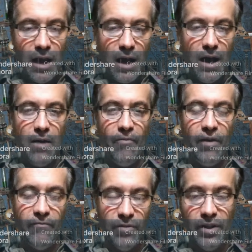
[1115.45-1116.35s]

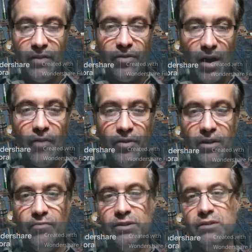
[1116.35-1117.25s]
They've really thought that
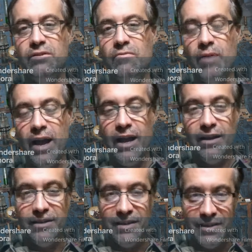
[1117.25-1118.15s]
it was a good way
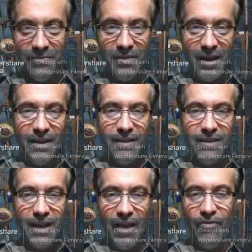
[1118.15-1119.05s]
to do
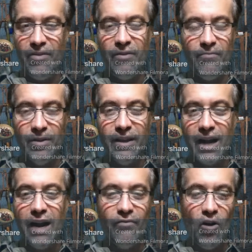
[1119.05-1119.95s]
things, and that they really
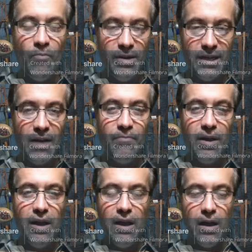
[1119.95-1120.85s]
kind of opened up
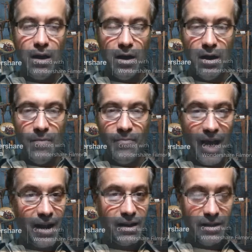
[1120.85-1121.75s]

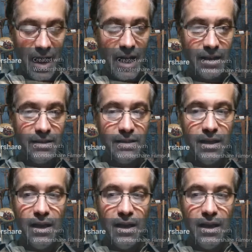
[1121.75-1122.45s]
that class.